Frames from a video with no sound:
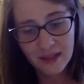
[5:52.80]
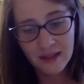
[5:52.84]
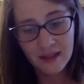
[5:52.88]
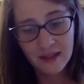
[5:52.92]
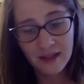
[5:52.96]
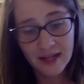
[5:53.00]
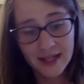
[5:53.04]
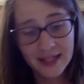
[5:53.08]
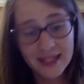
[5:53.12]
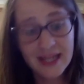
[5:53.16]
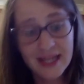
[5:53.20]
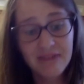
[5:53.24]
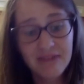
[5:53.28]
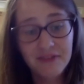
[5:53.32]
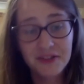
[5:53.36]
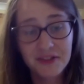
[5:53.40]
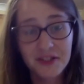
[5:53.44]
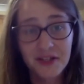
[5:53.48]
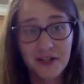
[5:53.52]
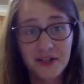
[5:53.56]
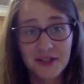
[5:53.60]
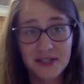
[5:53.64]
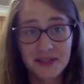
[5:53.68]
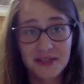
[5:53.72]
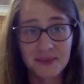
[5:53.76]
I never
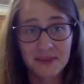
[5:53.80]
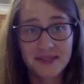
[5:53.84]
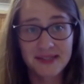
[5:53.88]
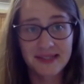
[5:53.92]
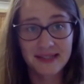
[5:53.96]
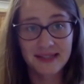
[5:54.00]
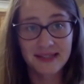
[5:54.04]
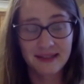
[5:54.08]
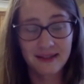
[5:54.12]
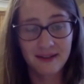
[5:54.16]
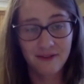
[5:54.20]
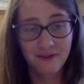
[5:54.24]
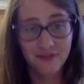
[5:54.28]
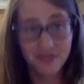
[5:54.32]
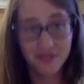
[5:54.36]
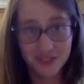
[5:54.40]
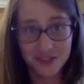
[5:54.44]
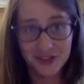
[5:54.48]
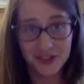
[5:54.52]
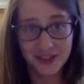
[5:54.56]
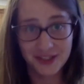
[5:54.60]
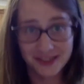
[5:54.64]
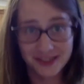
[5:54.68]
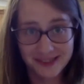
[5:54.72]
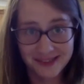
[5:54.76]
thought I would
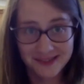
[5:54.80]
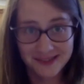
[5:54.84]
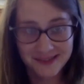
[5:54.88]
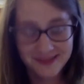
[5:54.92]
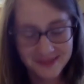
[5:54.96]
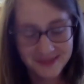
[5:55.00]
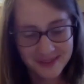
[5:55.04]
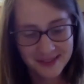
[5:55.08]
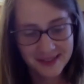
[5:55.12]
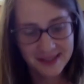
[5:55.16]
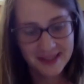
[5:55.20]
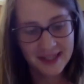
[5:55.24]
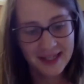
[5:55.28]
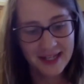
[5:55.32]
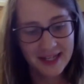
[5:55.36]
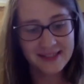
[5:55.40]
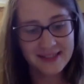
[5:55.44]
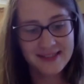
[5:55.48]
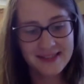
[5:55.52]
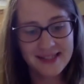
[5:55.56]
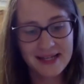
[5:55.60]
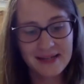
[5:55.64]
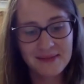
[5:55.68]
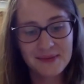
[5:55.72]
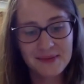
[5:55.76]
finish it.
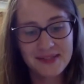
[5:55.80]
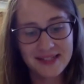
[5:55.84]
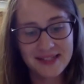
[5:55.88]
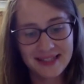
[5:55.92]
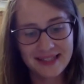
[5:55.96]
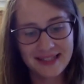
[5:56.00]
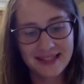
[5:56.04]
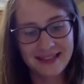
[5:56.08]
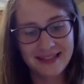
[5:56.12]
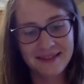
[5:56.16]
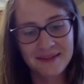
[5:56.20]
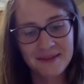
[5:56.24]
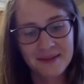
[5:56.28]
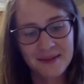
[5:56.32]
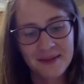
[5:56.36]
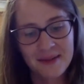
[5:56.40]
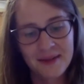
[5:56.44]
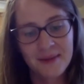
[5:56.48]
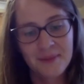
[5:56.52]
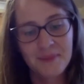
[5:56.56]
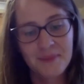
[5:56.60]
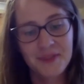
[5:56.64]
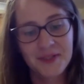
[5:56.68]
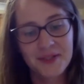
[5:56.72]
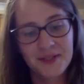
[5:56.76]
It sounds silly,
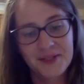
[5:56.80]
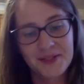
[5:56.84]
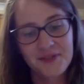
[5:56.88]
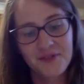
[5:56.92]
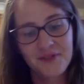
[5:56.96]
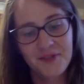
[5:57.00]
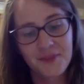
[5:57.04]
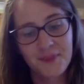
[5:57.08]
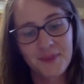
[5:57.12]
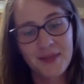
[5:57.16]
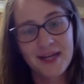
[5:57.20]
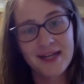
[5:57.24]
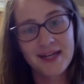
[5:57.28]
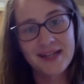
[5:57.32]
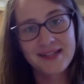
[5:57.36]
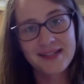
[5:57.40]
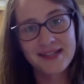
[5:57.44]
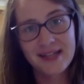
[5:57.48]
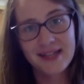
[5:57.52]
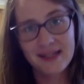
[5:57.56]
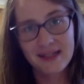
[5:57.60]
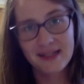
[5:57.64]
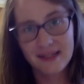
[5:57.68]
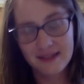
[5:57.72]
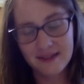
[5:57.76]
because for the past
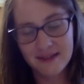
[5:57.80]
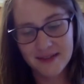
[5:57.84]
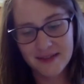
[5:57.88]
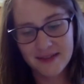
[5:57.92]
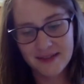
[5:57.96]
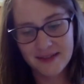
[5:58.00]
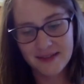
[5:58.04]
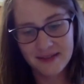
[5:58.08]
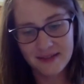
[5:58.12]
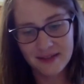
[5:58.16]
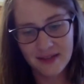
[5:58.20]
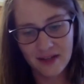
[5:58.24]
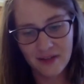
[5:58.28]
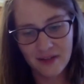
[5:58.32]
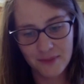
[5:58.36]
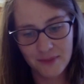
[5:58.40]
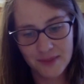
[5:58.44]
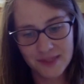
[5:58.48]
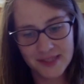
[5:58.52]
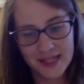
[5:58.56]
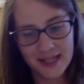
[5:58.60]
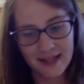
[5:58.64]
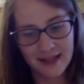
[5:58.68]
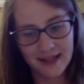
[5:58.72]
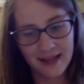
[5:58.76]
10 years, I've been
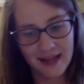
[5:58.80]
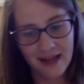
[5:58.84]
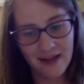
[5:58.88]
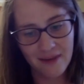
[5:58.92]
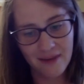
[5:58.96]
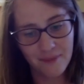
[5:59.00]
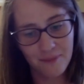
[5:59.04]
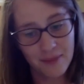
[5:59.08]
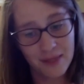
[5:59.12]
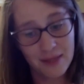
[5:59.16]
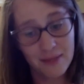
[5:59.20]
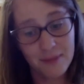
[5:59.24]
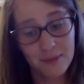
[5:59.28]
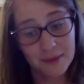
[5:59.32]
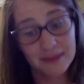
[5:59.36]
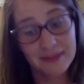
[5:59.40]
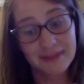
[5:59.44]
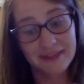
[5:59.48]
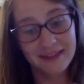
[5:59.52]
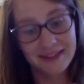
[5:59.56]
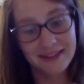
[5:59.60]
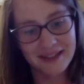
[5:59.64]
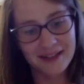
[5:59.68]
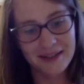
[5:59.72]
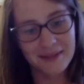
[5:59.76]
telling people
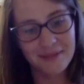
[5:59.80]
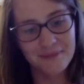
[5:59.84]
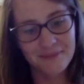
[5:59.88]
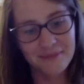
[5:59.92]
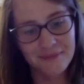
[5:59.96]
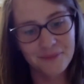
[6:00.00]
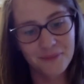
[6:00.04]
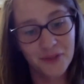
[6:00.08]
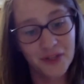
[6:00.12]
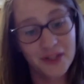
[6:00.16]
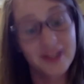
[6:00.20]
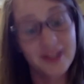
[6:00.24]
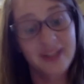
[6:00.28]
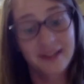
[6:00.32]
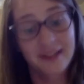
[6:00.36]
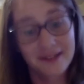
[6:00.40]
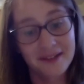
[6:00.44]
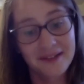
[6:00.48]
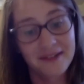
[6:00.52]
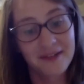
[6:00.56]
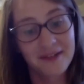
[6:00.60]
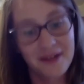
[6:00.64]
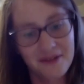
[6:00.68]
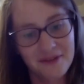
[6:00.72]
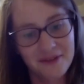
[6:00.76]
that I'm working on
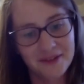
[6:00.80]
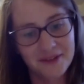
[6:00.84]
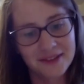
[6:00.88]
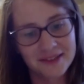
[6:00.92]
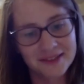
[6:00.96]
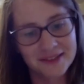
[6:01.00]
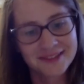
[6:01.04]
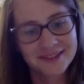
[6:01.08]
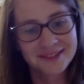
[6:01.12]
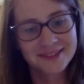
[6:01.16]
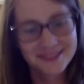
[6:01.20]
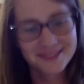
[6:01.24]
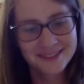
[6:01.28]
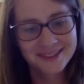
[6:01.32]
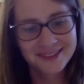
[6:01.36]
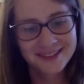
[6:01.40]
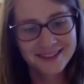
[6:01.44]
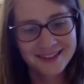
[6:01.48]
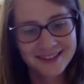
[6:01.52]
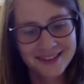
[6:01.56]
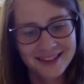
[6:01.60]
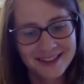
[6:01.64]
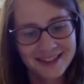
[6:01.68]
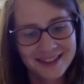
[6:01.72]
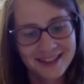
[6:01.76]
a novel.
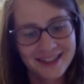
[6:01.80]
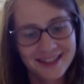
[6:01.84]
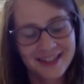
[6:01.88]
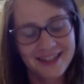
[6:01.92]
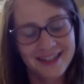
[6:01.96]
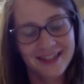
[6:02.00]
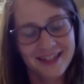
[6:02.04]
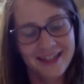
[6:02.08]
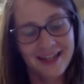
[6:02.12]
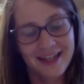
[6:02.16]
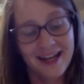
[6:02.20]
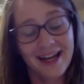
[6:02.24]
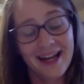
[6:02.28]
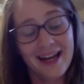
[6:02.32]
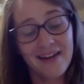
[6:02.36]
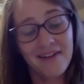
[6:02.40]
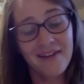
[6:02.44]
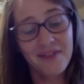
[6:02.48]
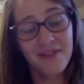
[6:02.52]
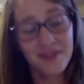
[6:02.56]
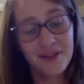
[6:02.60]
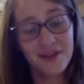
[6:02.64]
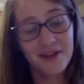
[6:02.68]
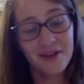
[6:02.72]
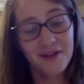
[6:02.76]
I
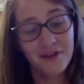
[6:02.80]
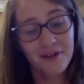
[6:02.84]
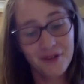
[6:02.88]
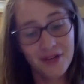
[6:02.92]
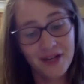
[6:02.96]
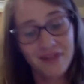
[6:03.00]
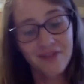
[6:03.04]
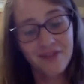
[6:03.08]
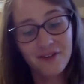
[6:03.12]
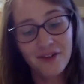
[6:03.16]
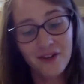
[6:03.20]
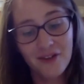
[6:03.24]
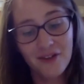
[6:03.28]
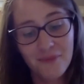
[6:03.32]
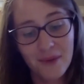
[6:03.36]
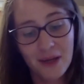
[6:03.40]
have the arrival of my